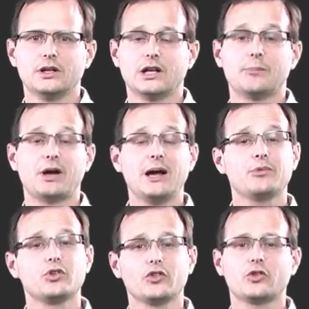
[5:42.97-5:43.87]
Now
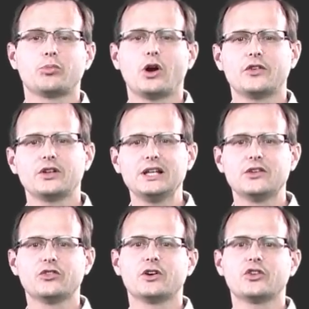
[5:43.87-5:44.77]
perhaps not surprisingly,
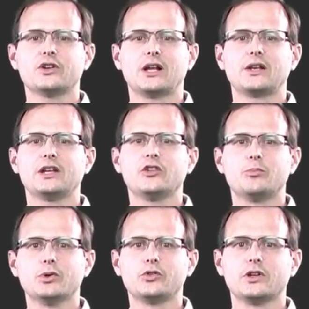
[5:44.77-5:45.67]
this functionality is
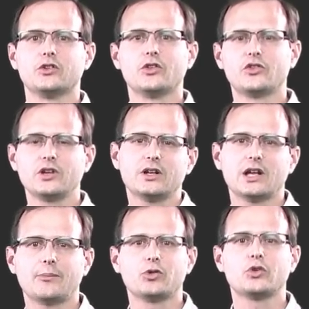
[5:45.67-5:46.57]
built into the sync
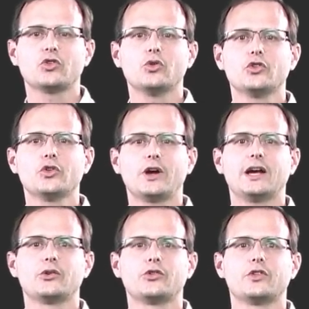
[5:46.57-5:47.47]
adapter which also
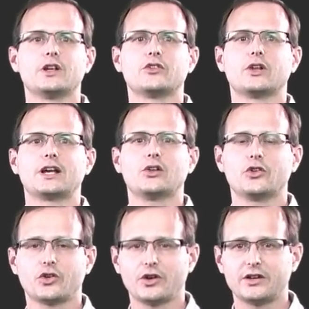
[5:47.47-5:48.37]
handles things like
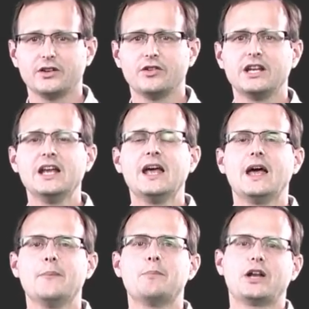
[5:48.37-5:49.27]
lost connectivity
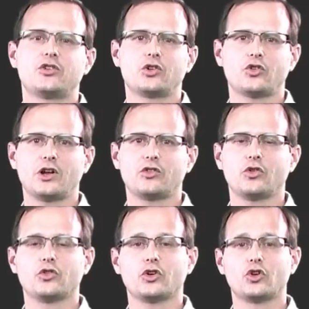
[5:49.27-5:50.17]
and batching
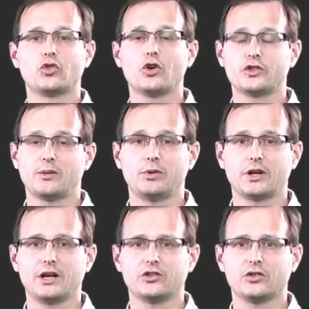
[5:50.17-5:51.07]
transfers across
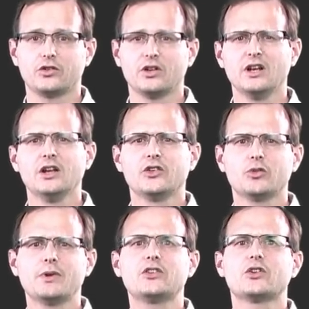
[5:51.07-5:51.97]
applications, so
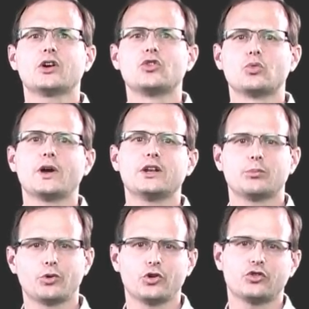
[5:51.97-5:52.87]
it makes it a great
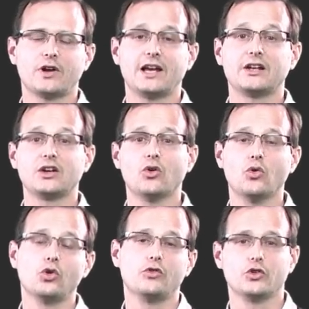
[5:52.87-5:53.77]
approach for handling
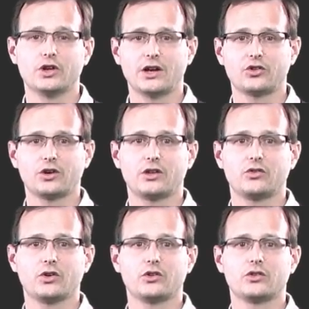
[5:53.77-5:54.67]
all of your data
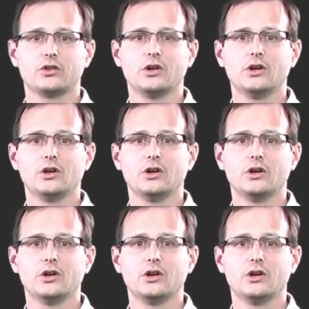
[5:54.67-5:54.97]
transfers.